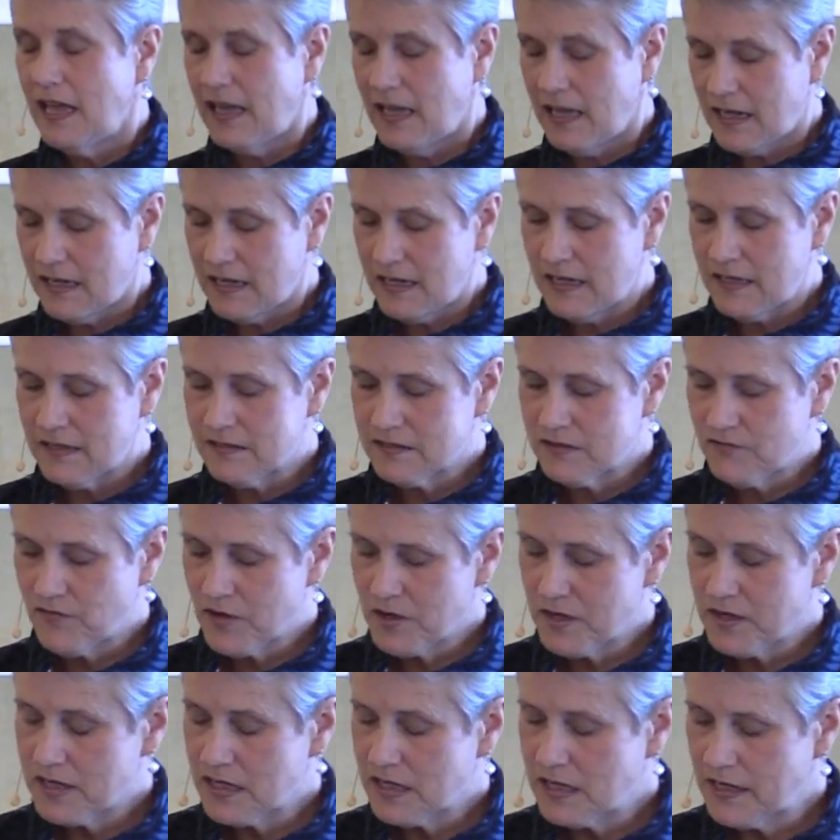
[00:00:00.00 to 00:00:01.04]
And he is
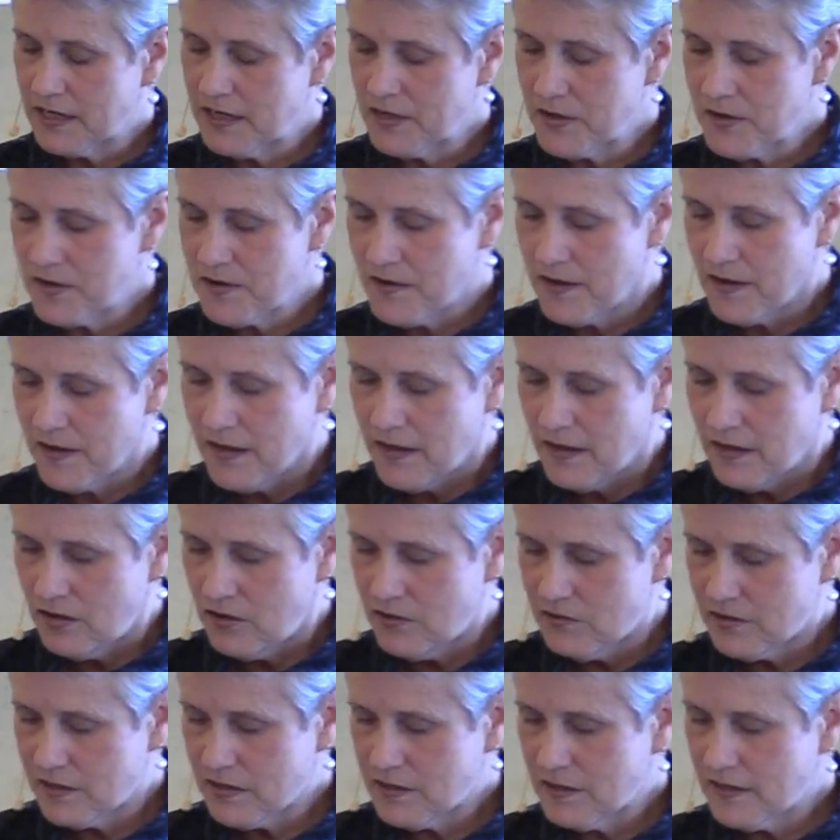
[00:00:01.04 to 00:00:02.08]
very clear.
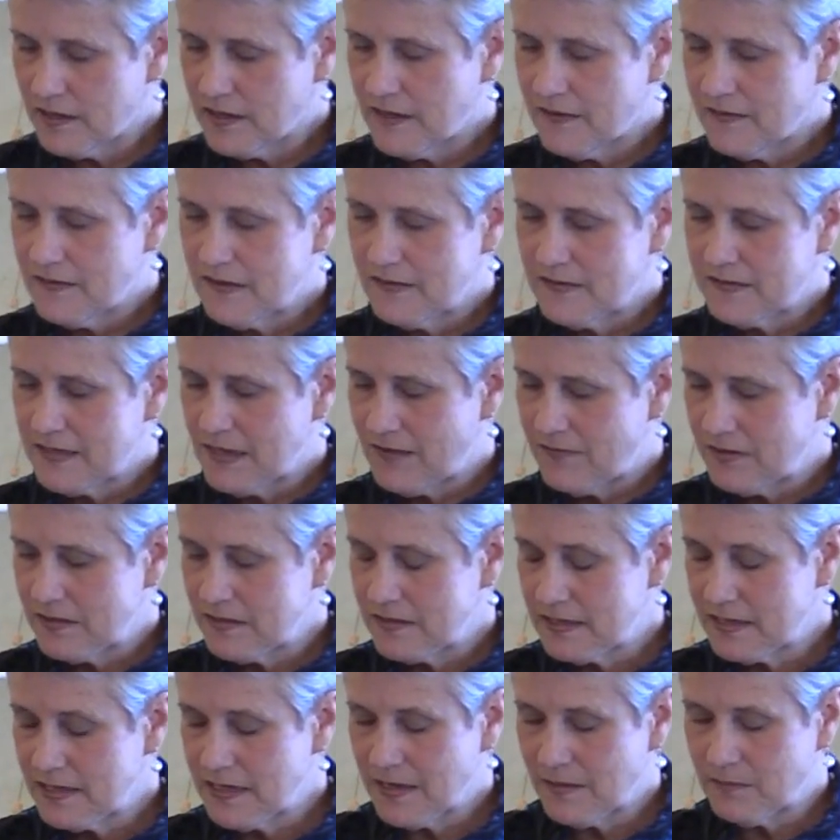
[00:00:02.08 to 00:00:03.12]
You can look at these seven
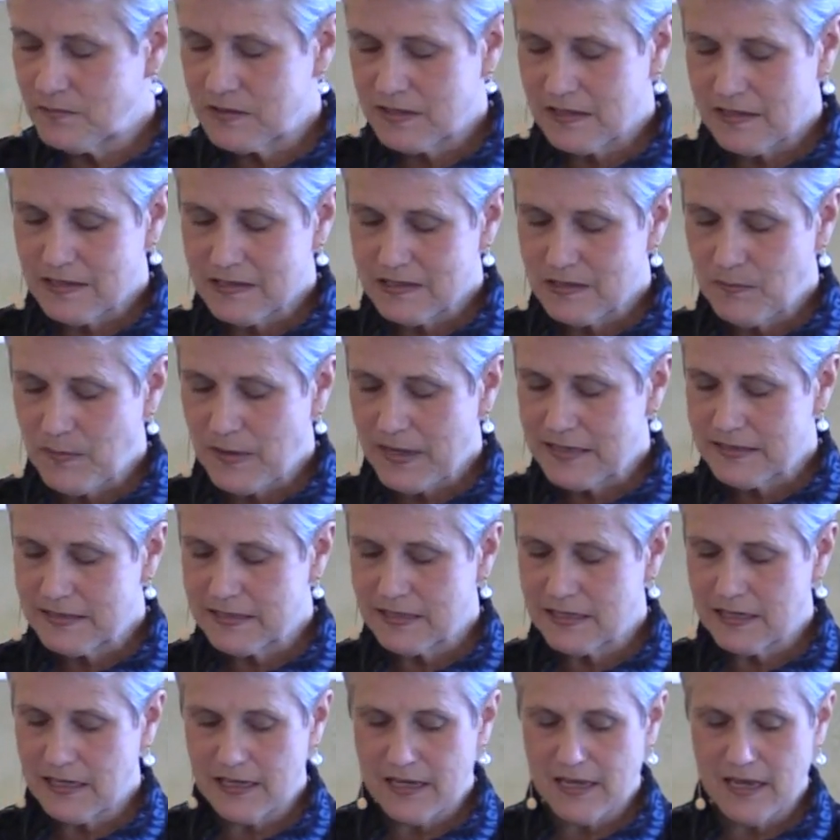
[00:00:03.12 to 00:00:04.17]
steps, and it's
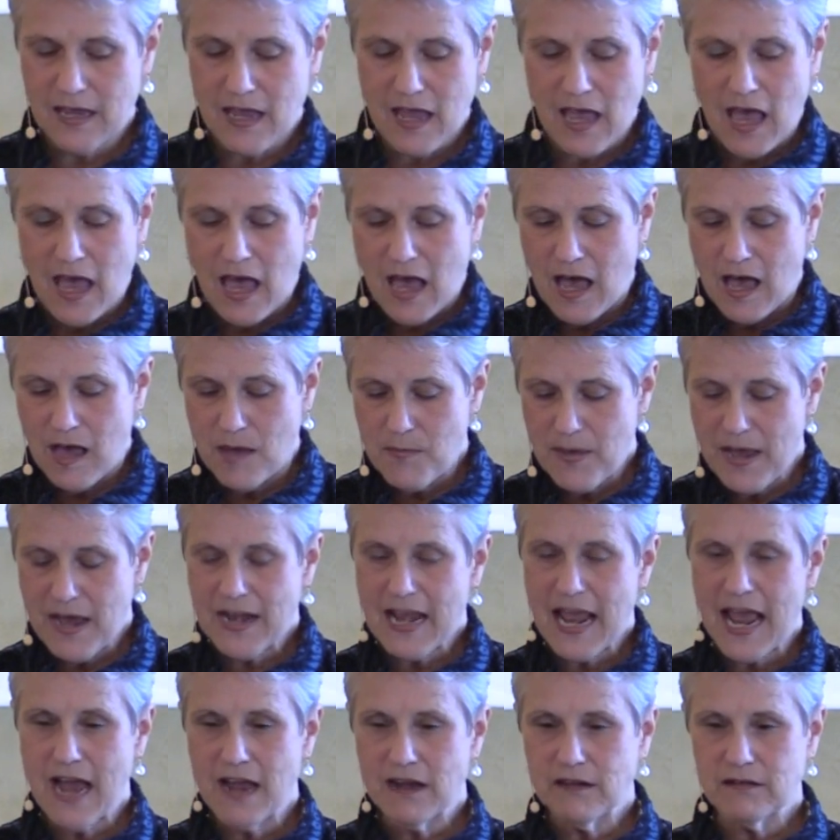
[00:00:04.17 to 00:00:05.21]
basically
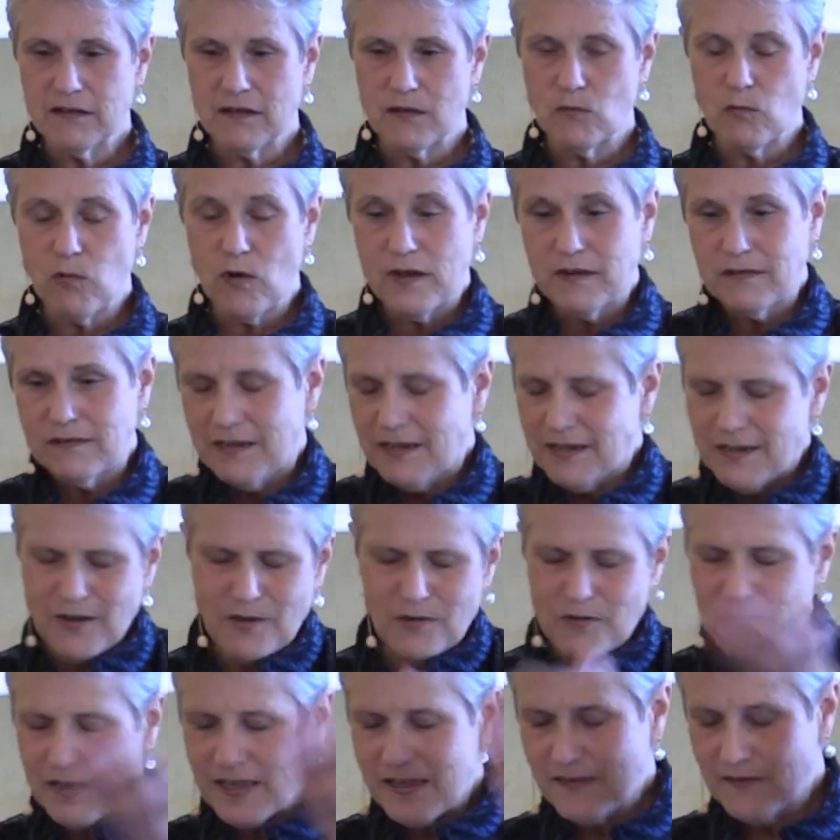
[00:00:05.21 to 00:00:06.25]
about how one, you
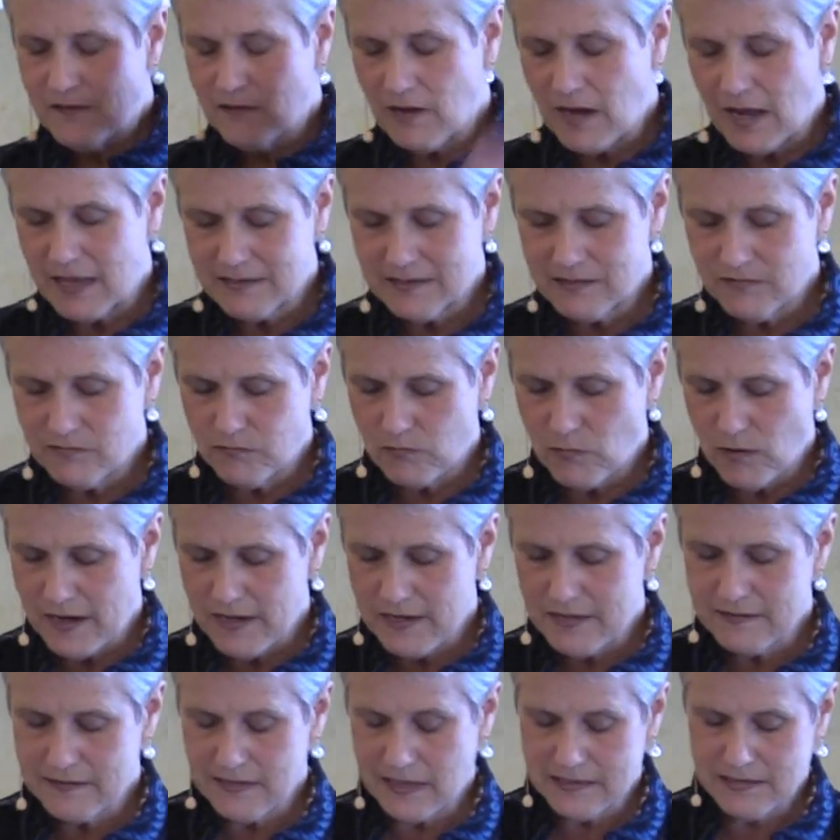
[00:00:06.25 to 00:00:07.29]
know, again, there are lots of
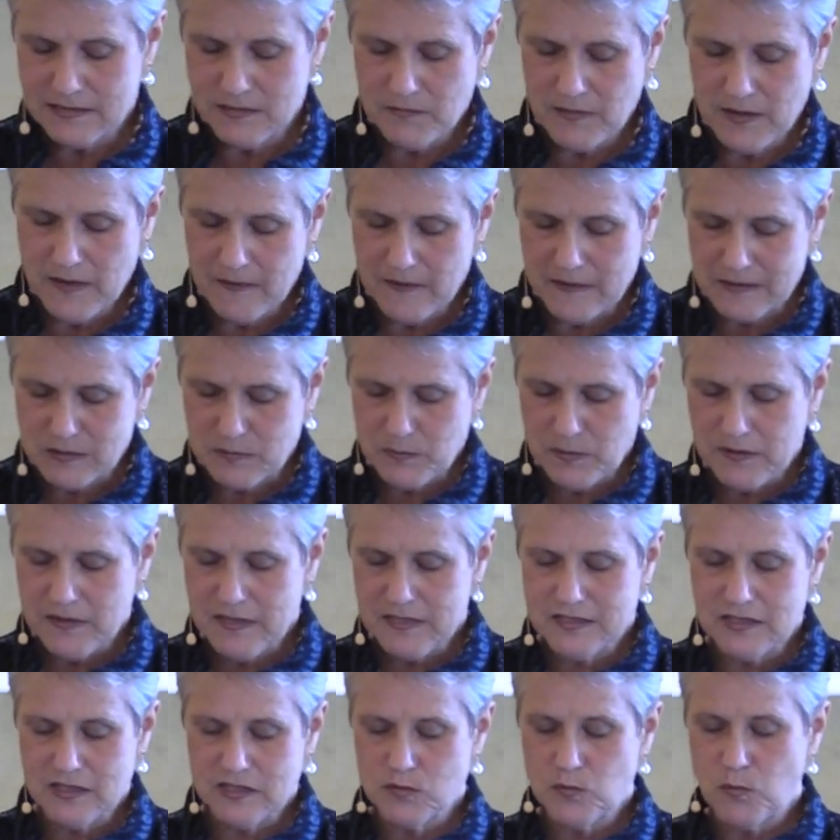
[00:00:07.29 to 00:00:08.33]
ways, lots of methods, but
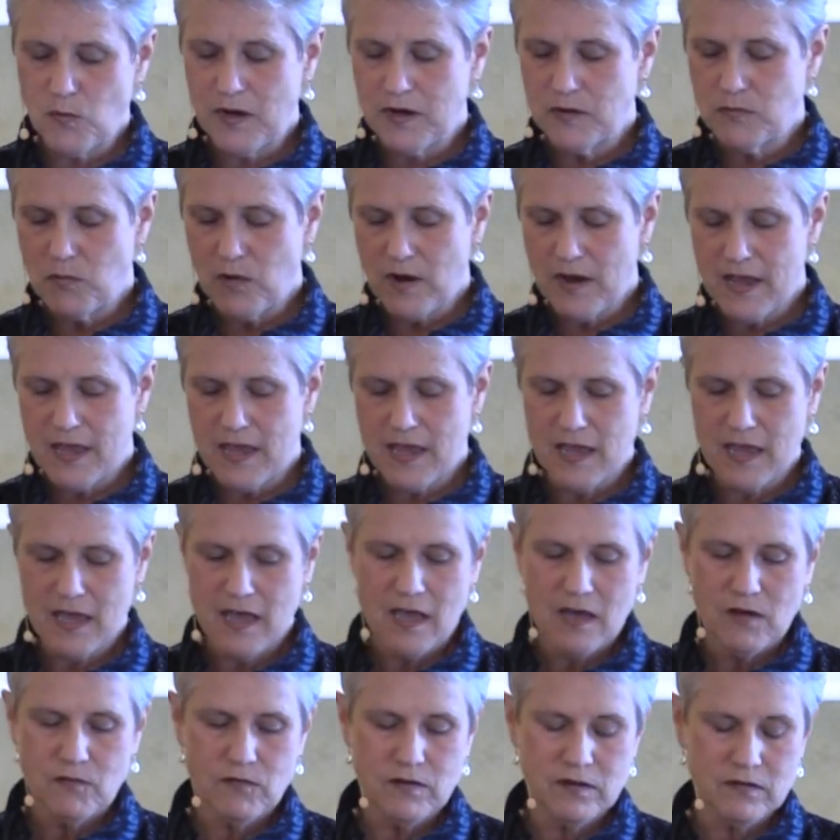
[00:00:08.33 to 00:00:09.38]
this is one way,
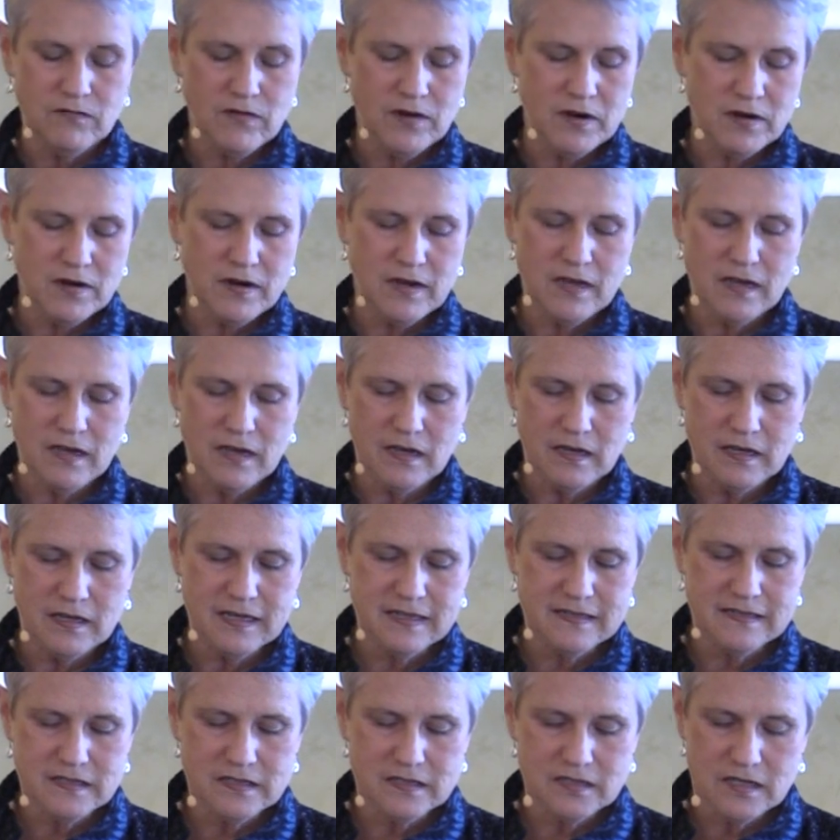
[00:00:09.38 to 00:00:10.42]
one very uh,
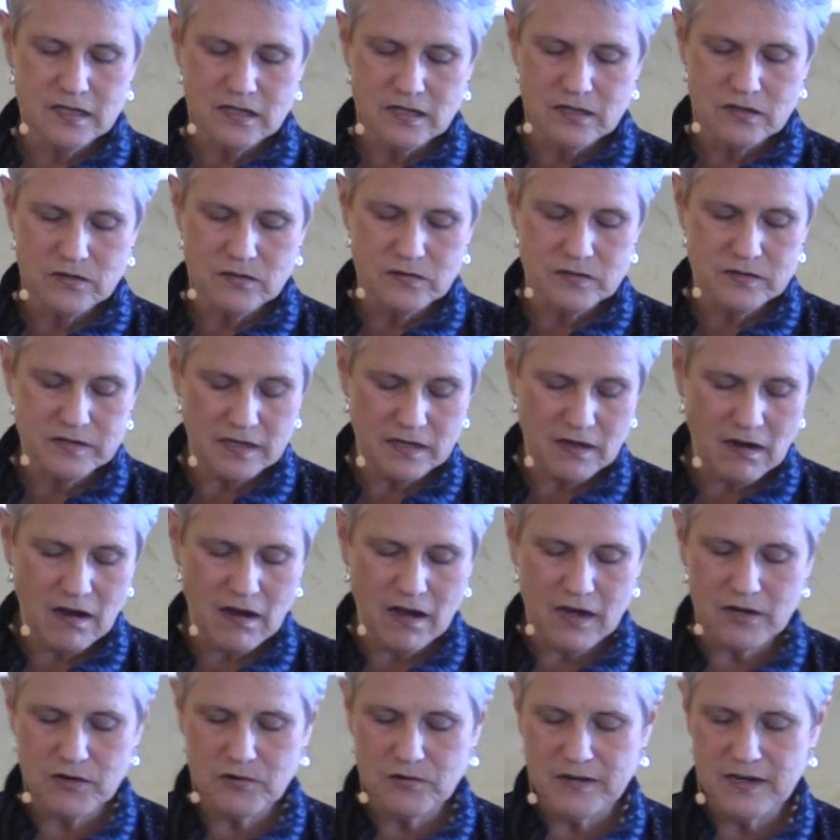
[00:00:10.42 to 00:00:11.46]
easy to use and
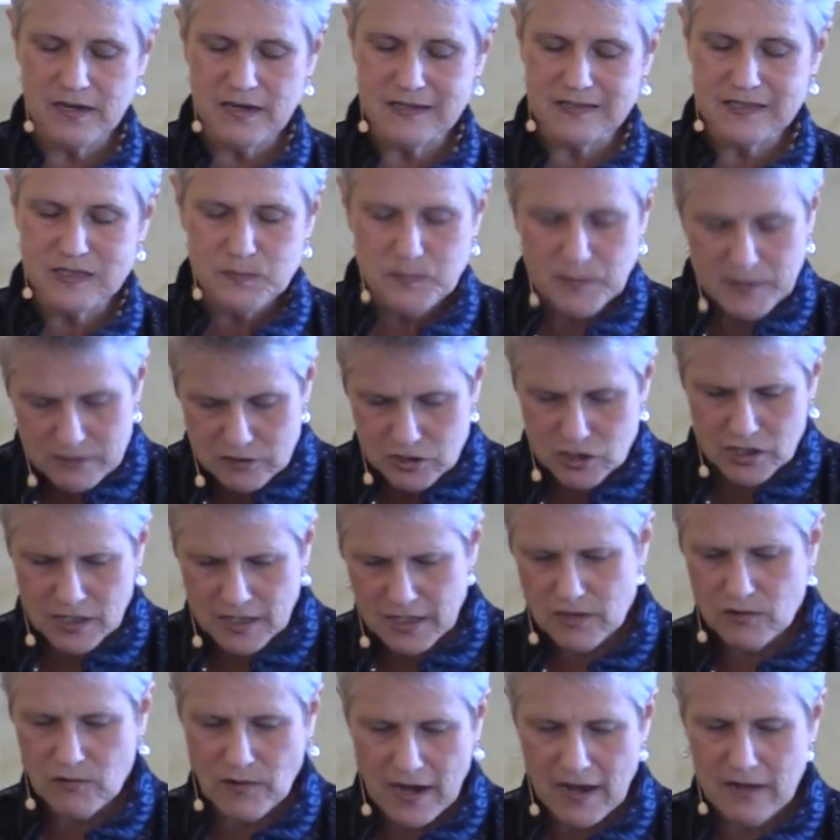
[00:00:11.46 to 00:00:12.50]
concrete and
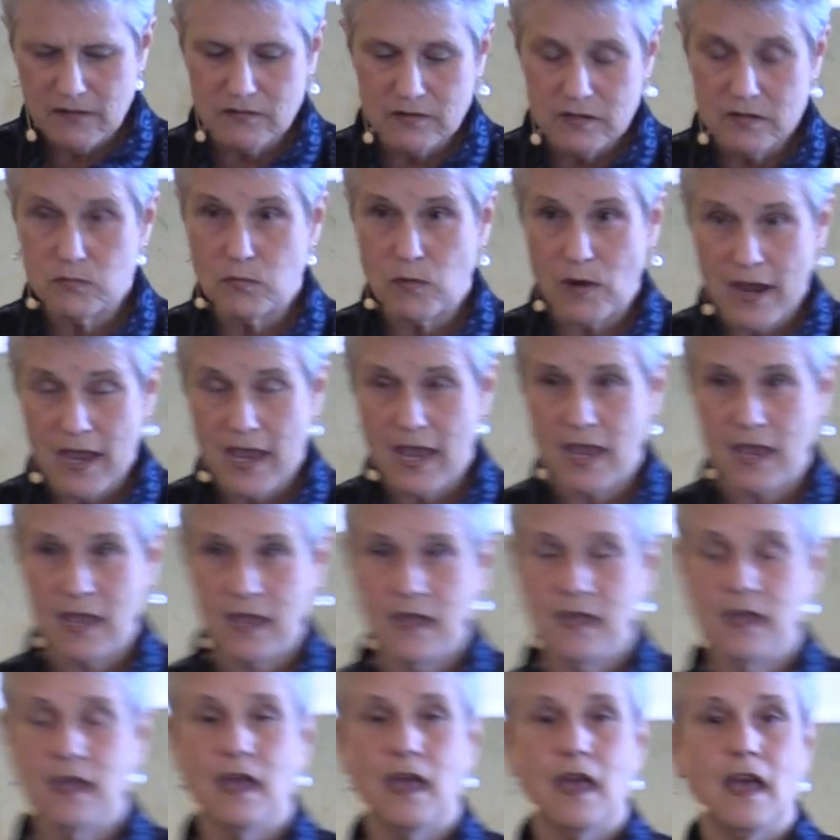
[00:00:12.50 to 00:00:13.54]
spiritually grounded way
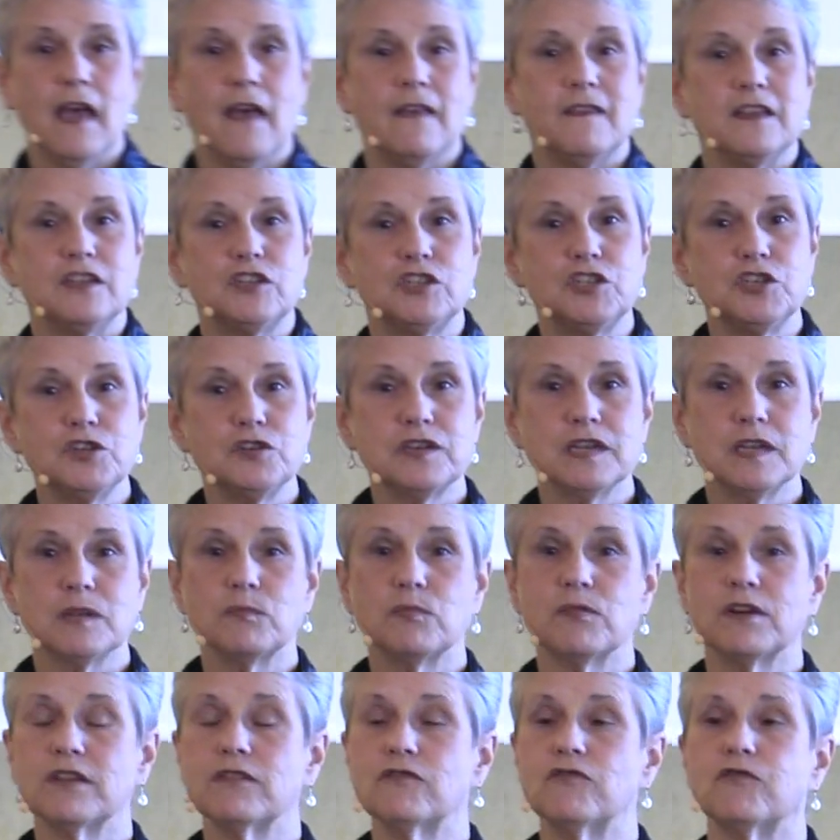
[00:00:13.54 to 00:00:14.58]
that you can
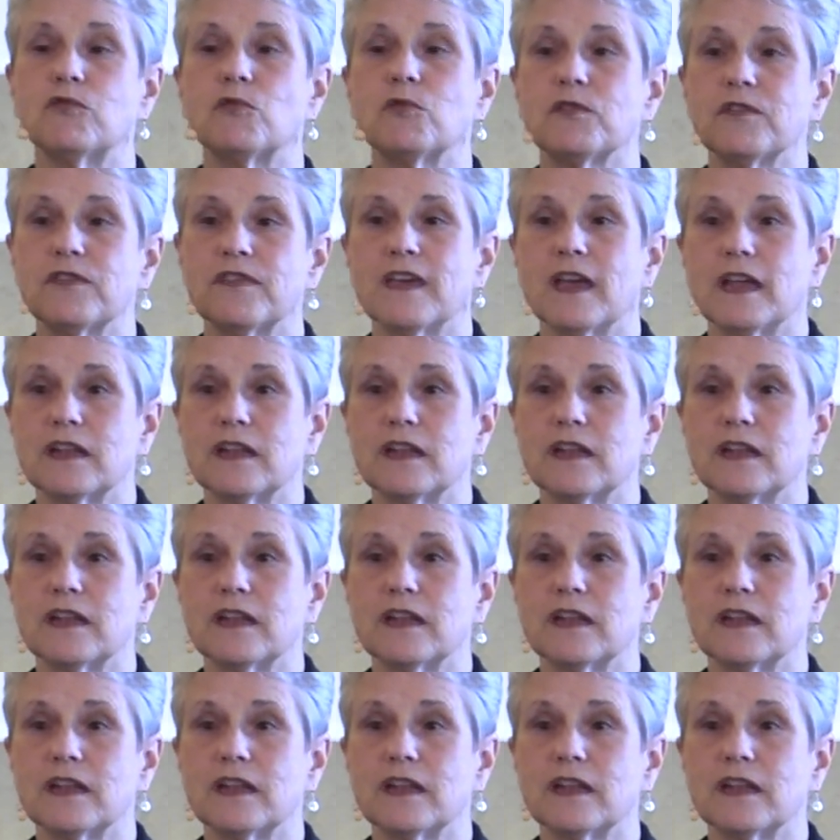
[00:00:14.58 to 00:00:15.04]
bring forth